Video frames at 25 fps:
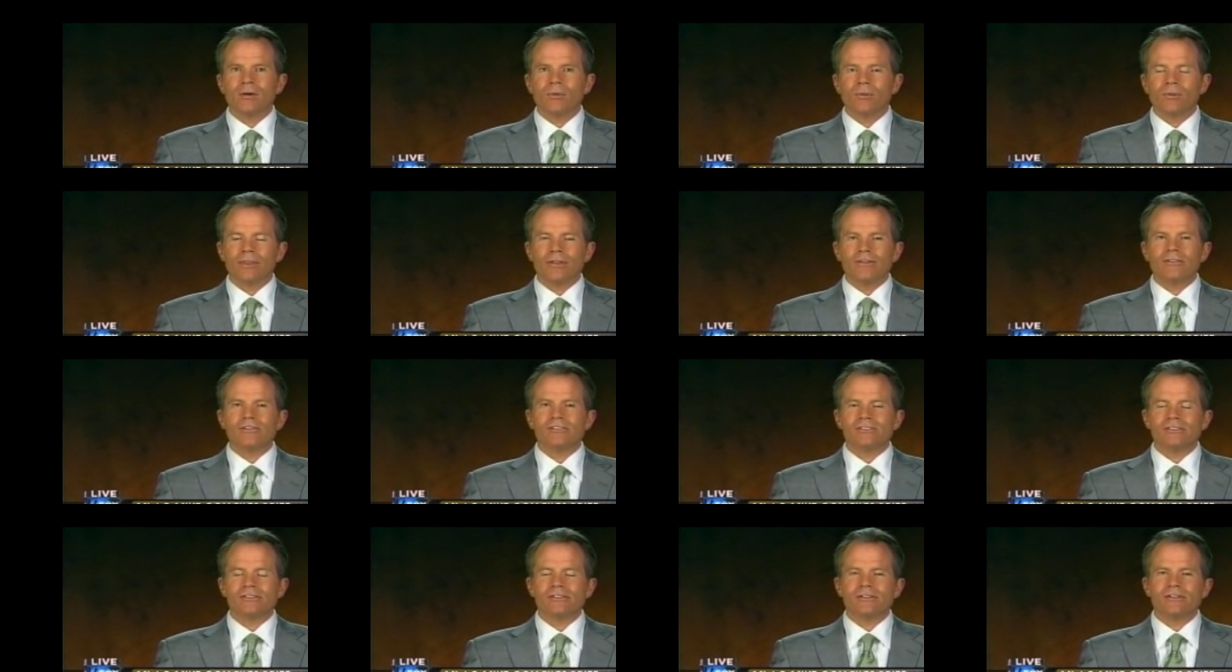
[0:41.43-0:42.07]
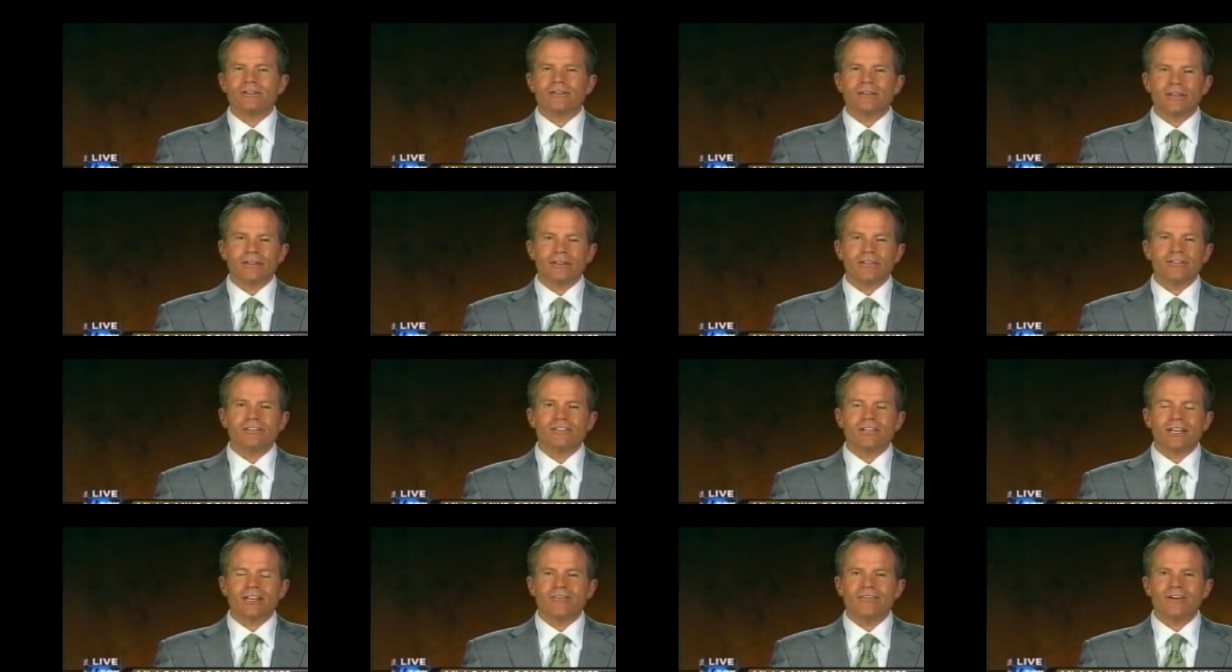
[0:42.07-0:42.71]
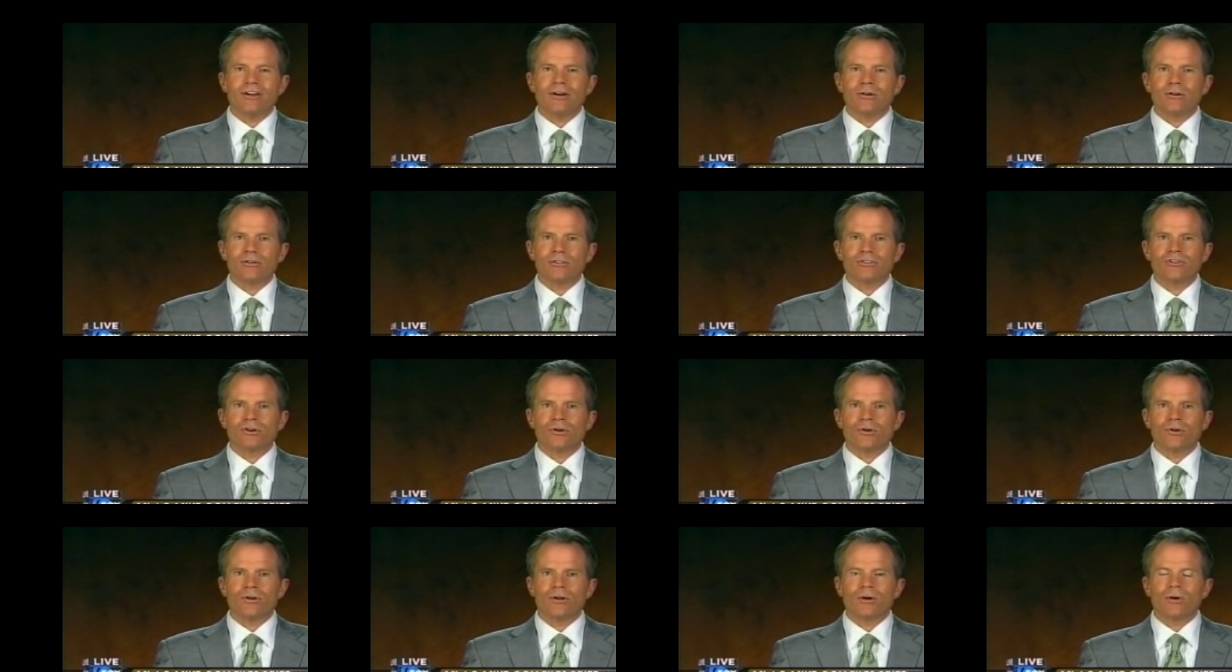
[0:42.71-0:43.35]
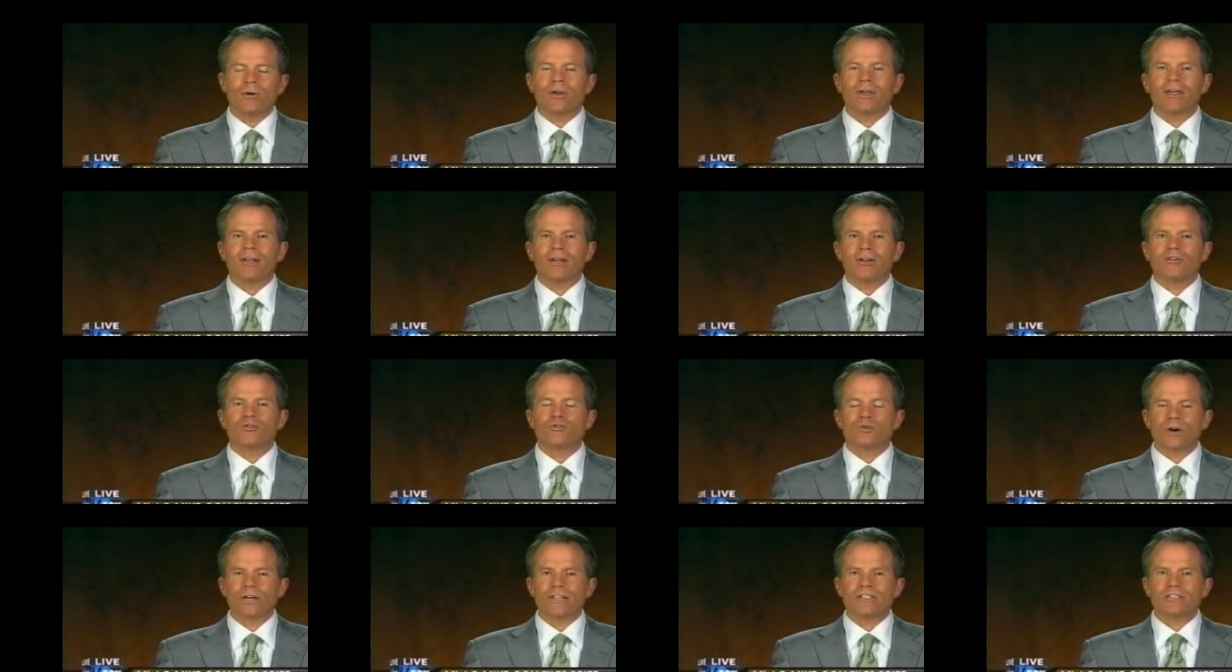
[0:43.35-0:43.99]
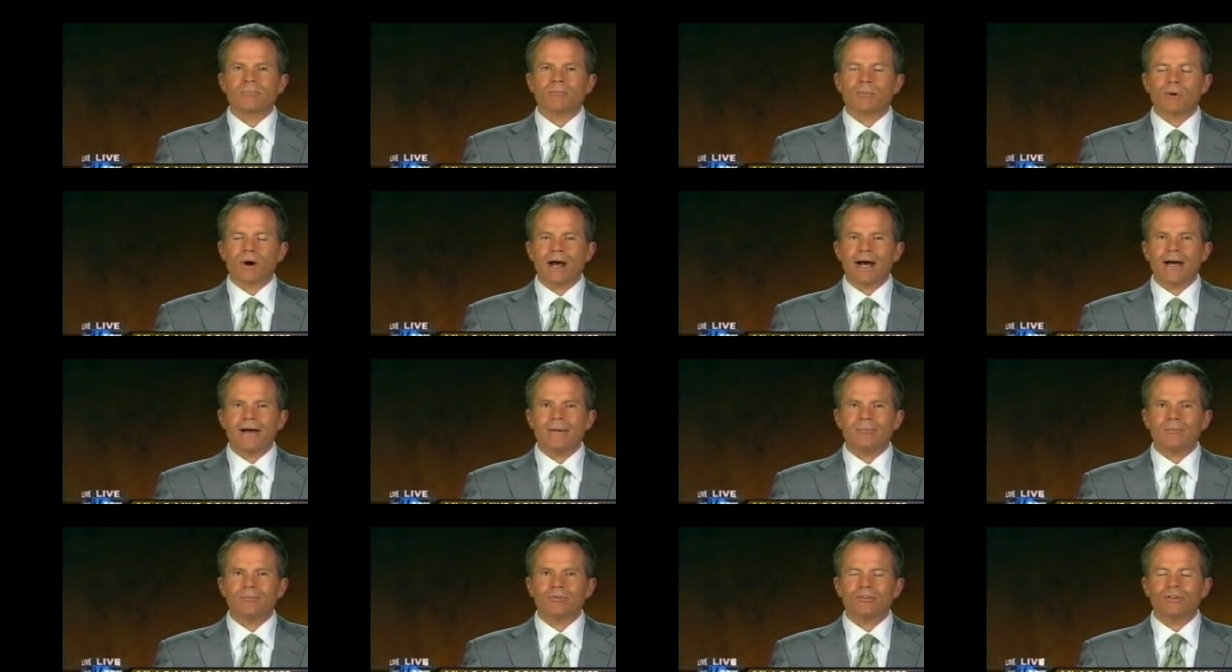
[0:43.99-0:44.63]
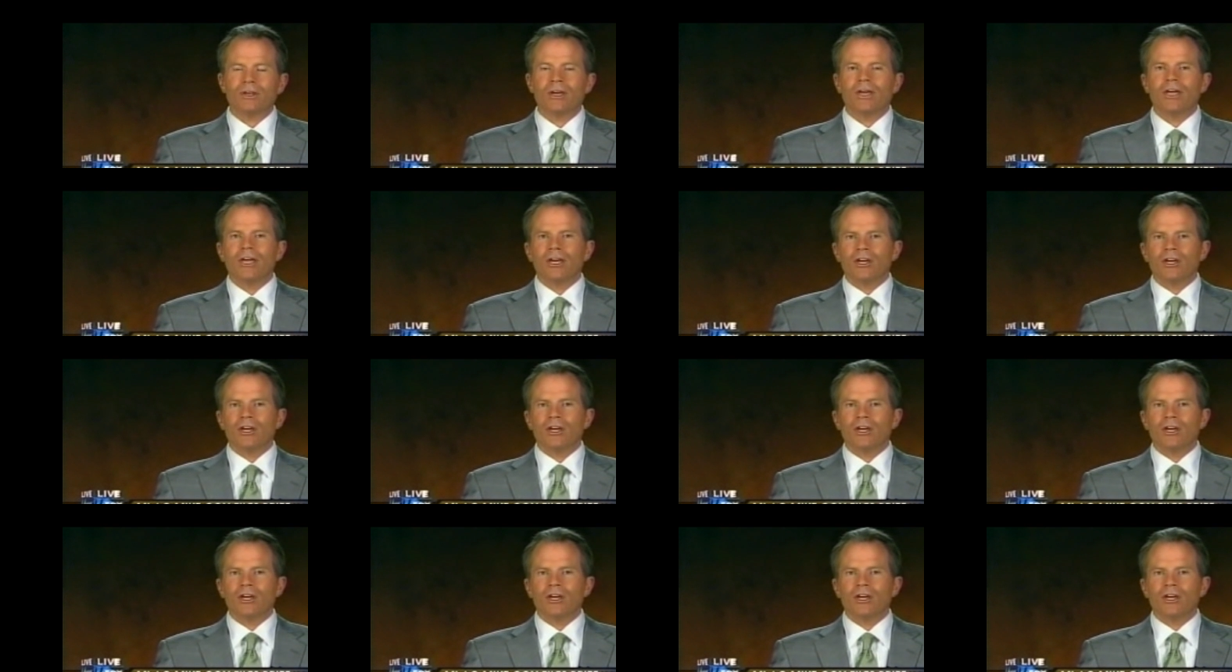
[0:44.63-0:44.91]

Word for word: that the, that the state of Arizona can address problems